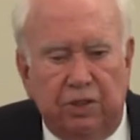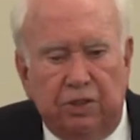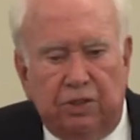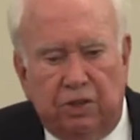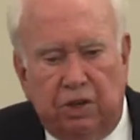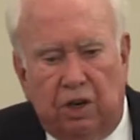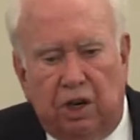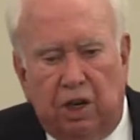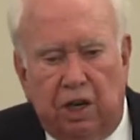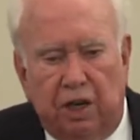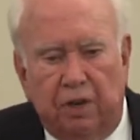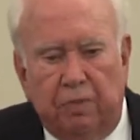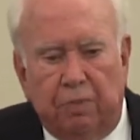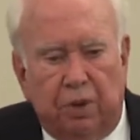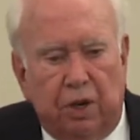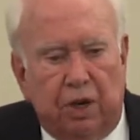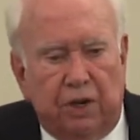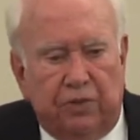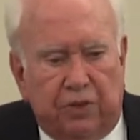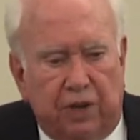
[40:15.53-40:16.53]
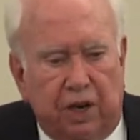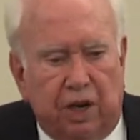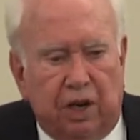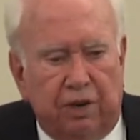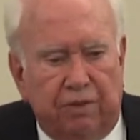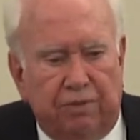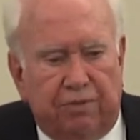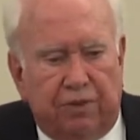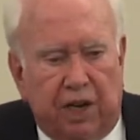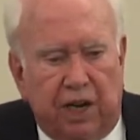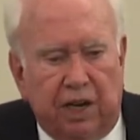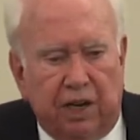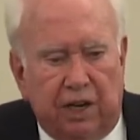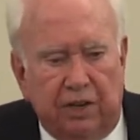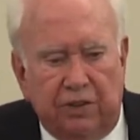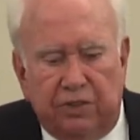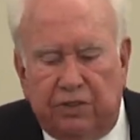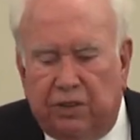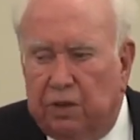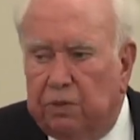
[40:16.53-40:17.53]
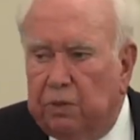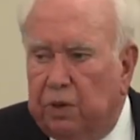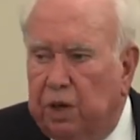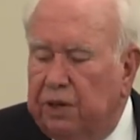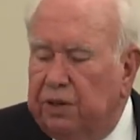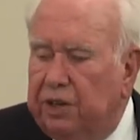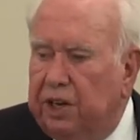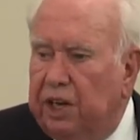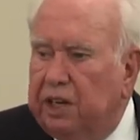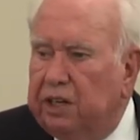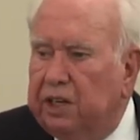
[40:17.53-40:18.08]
Shaw had put it there. And finally he said one day,